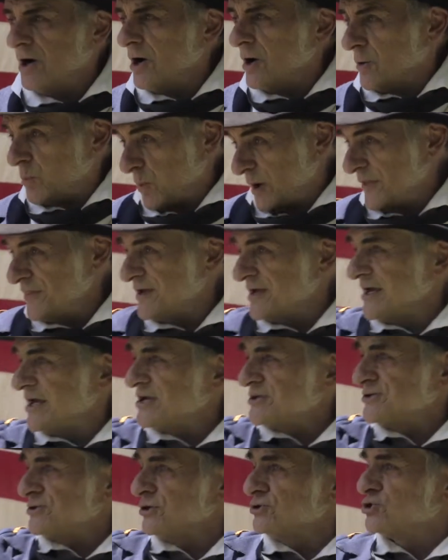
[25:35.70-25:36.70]
when the
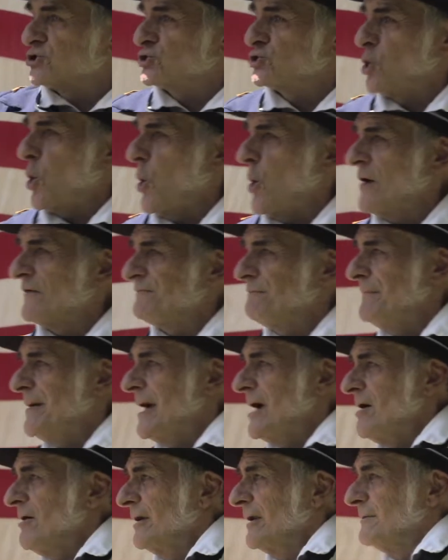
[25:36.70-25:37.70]
eastern shore of
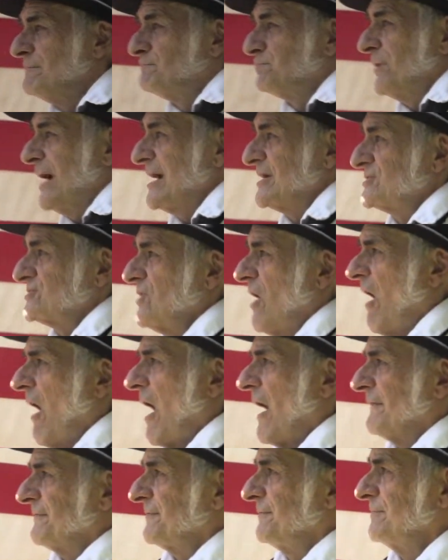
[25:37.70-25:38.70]
Maryland breaks
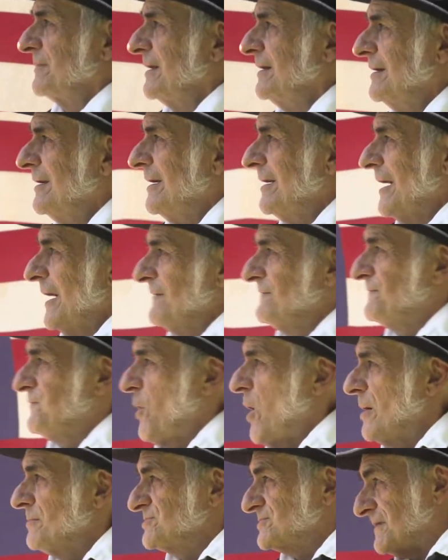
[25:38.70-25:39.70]
off and
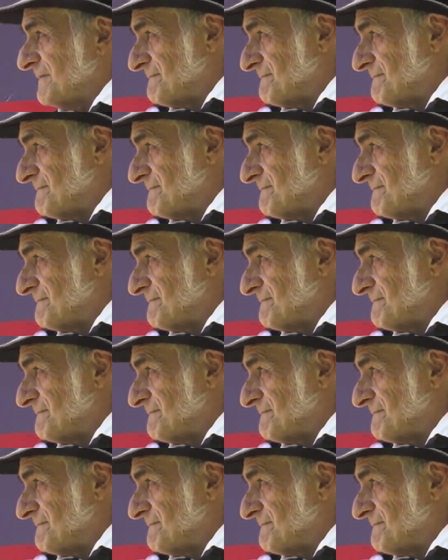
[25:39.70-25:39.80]
forms the